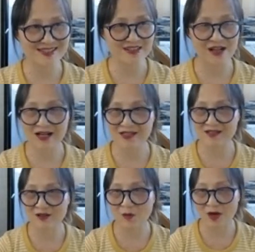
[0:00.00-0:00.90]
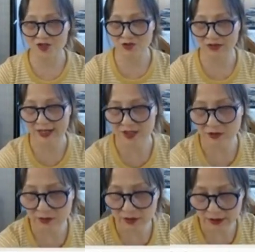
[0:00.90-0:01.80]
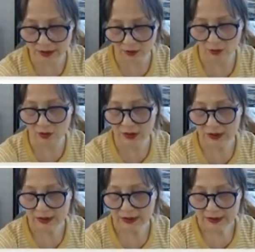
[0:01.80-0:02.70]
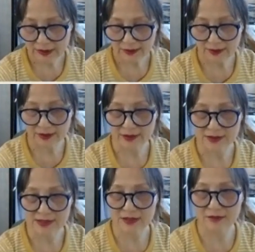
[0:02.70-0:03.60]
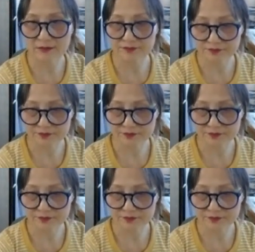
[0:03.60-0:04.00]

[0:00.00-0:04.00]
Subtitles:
So I still want to let you know some,